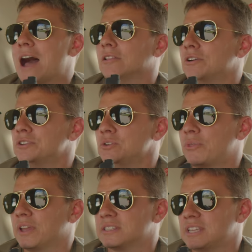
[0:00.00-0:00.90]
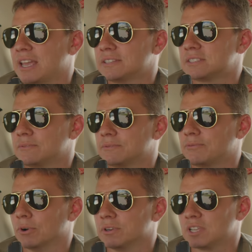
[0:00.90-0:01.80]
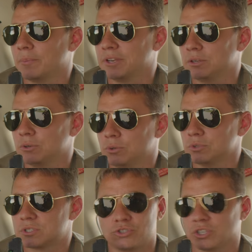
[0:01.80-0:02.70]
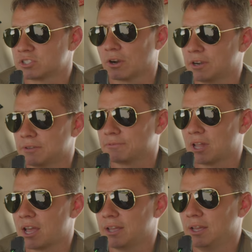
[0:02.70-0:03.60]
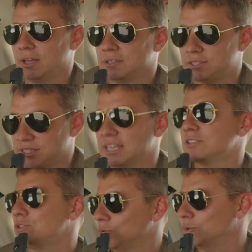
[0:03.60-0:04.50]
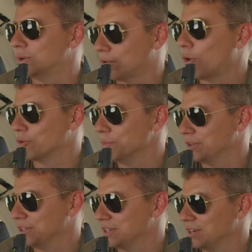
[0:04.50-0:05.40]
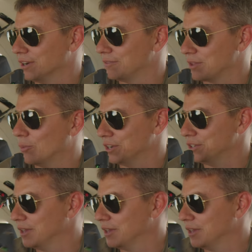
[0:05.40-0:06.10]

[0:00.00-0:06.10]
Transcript: How long do you think it takes for somebody who's just starting to fly to get to over a million a year if they want to do